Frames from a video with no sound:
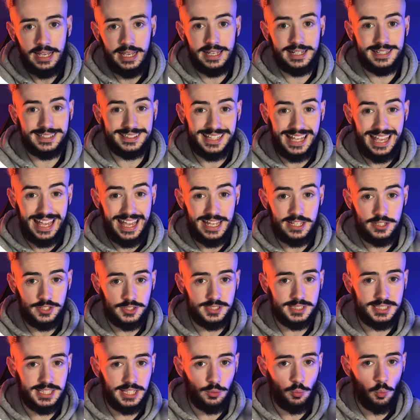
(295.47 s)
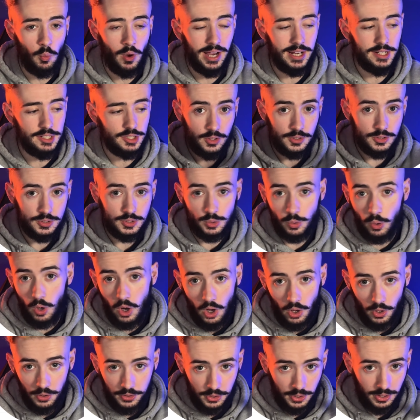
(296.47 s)
It is agency wide. So
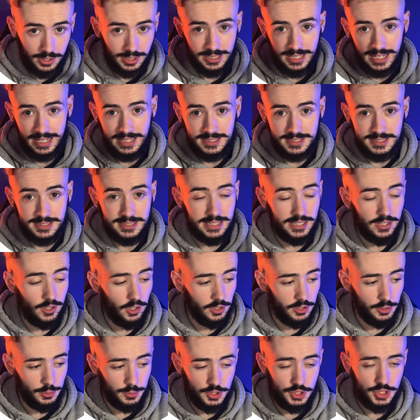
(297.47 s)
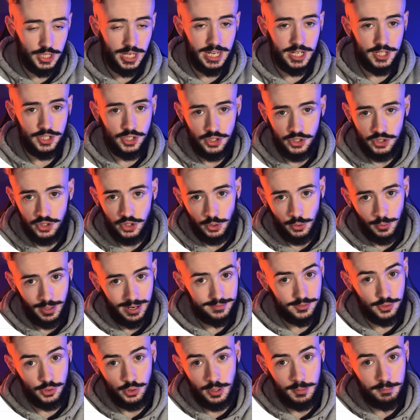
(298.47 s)
all your clients see all those changes. You don't
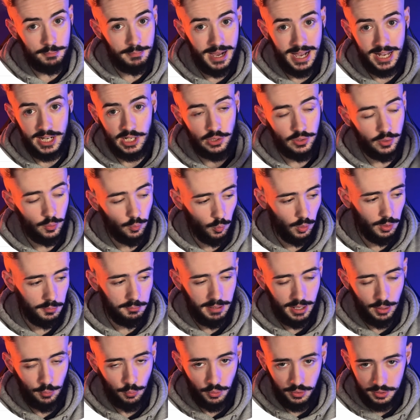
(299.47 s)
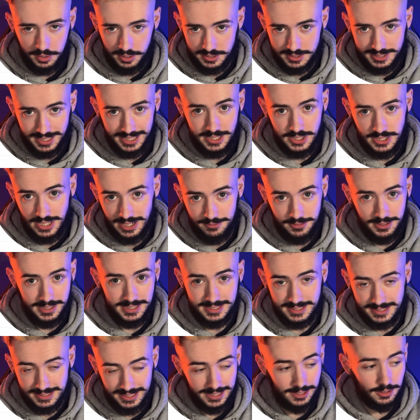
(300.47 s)
have to do it manually one by one into each every
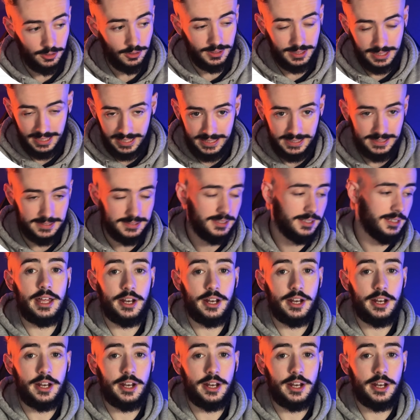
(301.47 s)
single client.